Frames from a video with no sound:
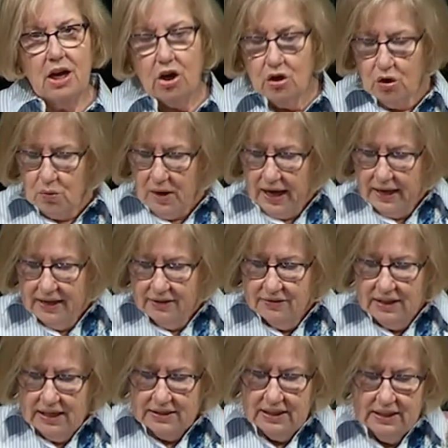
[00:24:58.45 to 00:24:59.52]
a great
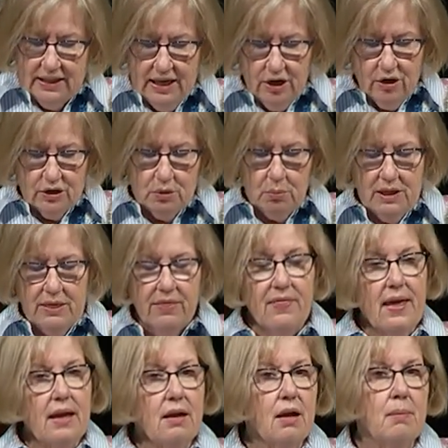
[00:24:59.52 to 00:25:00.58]
lesson here as we
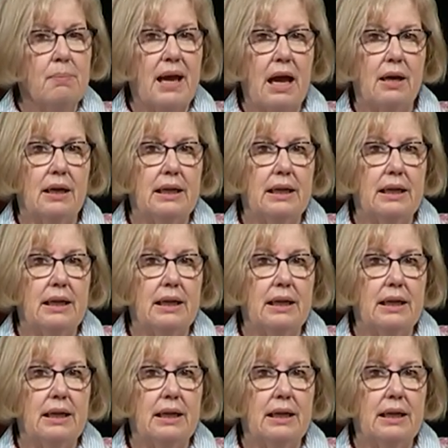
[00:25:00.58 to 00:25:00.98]
think about